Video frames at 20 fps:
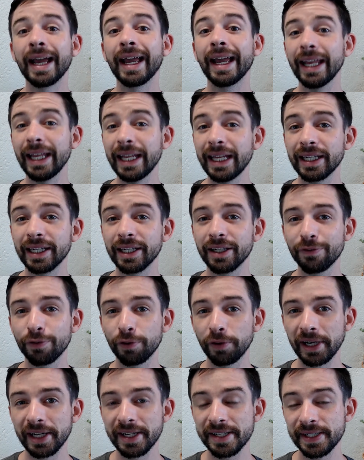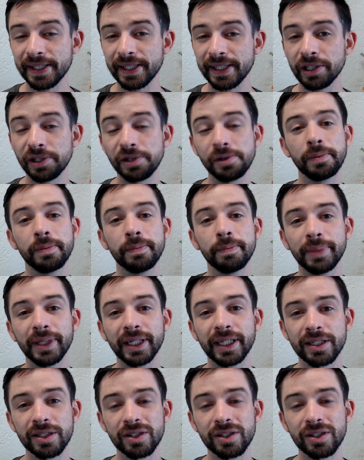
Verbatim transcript: and for S E O because